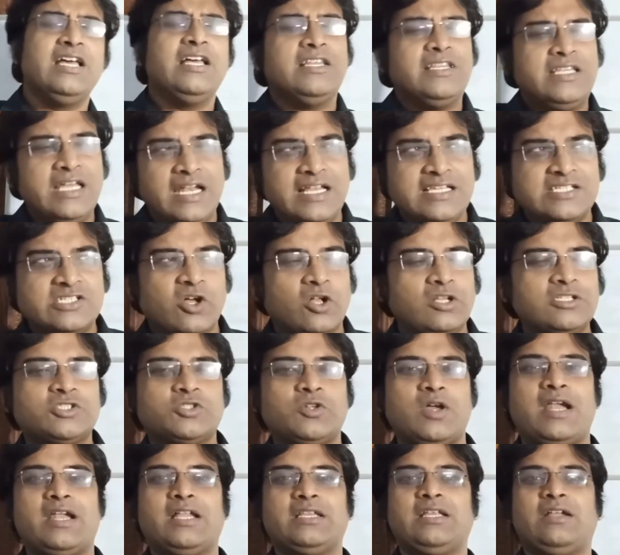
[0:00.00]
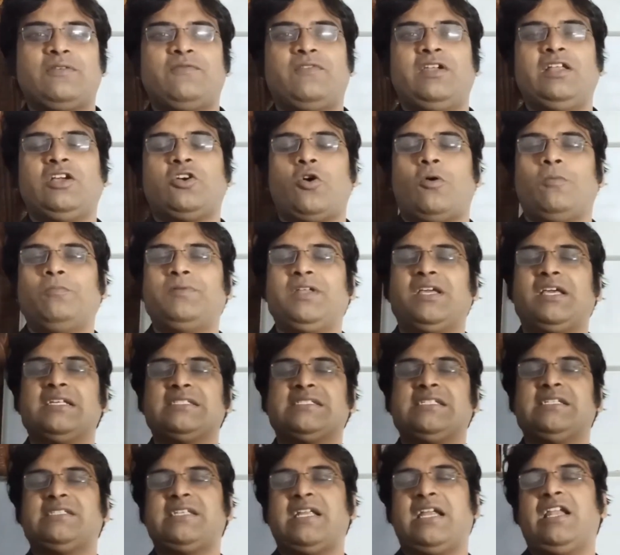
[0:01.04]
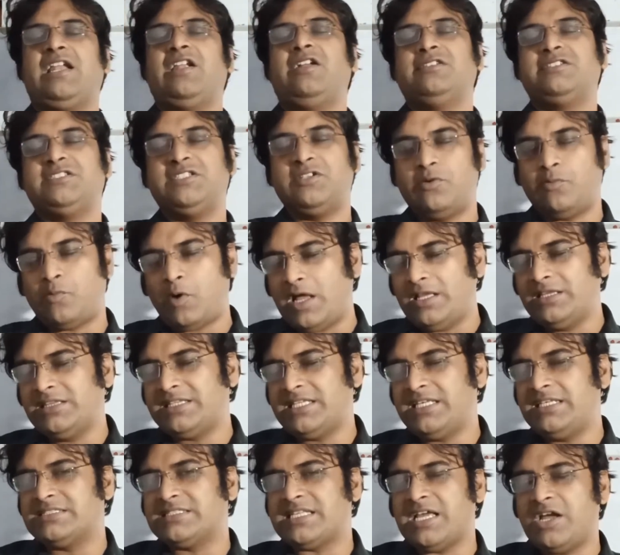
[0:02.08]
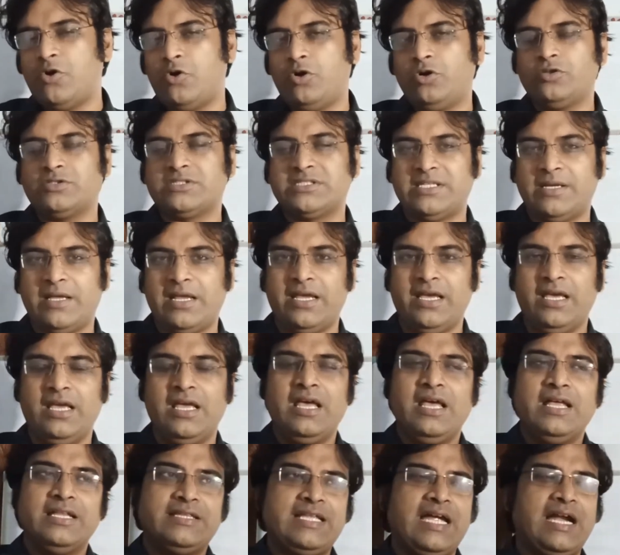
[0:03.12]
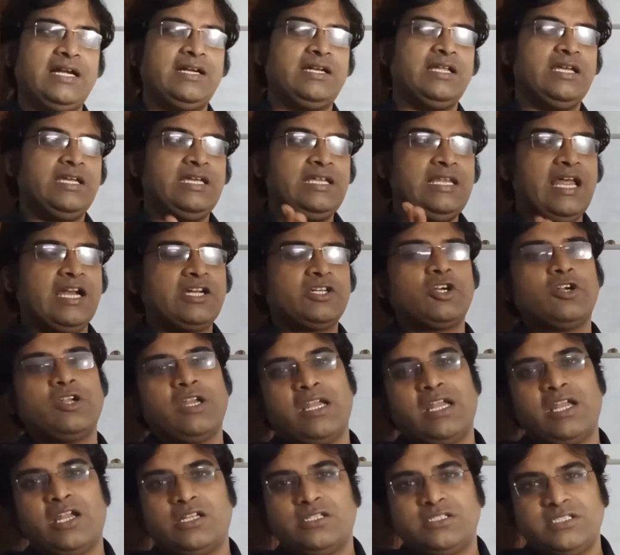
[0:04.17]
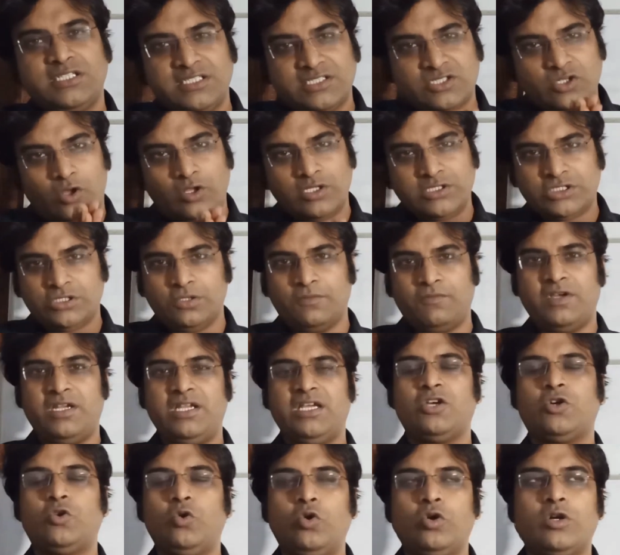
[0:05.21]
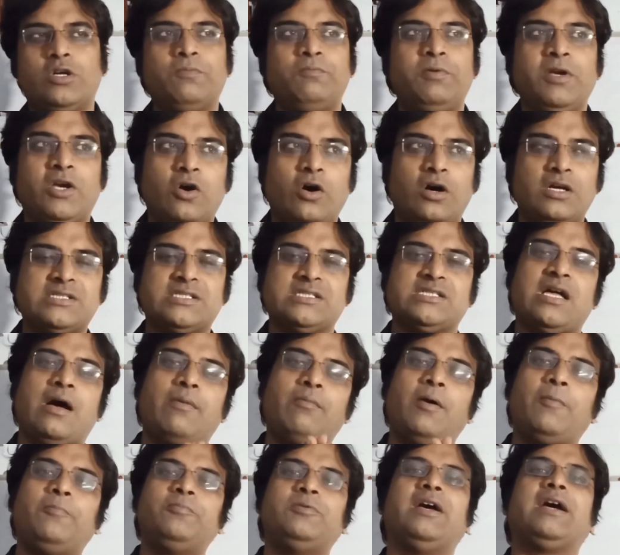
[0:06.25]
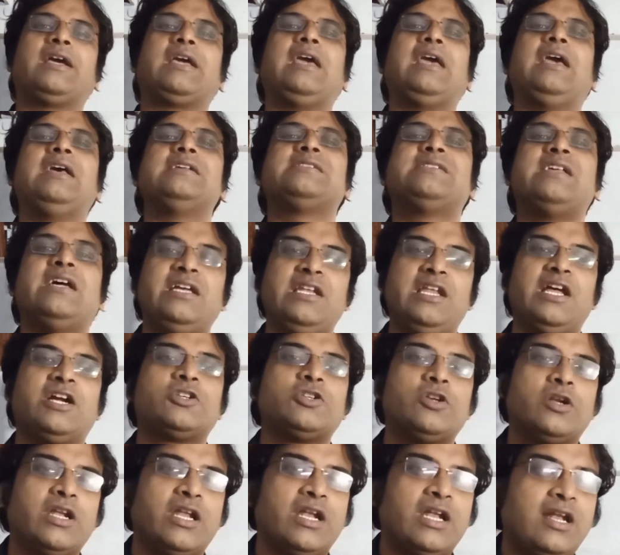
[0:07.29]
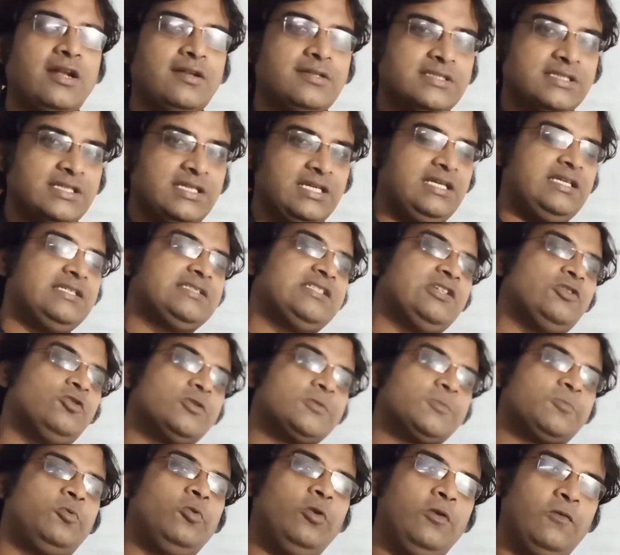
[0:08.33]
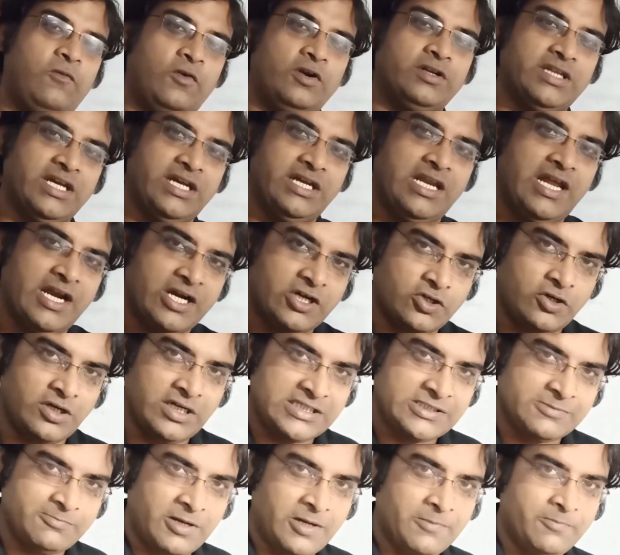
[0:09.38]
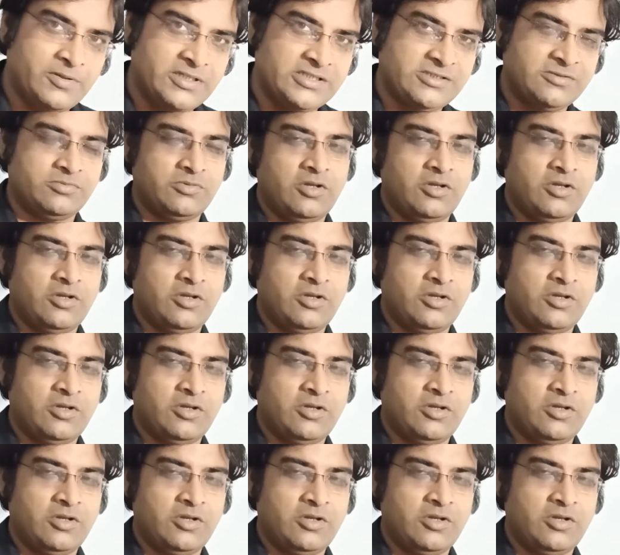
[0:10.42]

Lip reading: There is also another very complicated analogy. One things I want to say, that electron analogy is also very good, because some of the case the electron analogy is useful for the electronics purpose